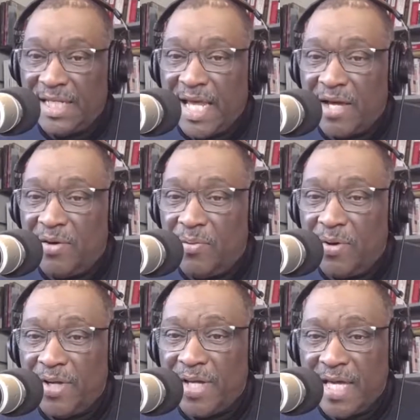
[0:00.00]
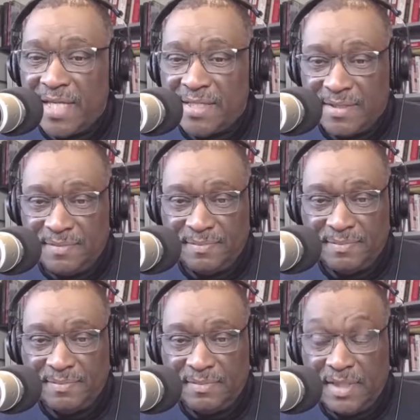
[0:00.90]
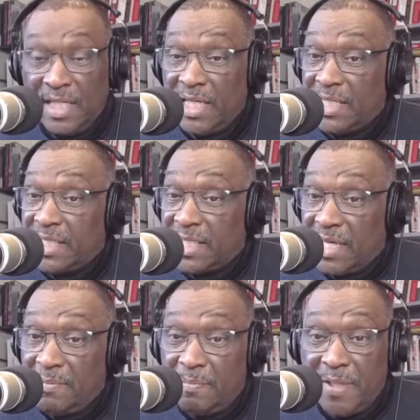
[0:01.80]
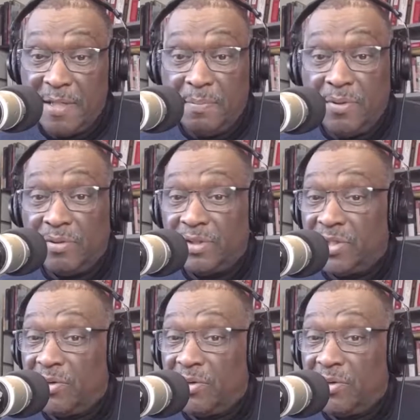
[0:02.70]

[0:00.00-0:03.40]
Not gonna work, guys. Some people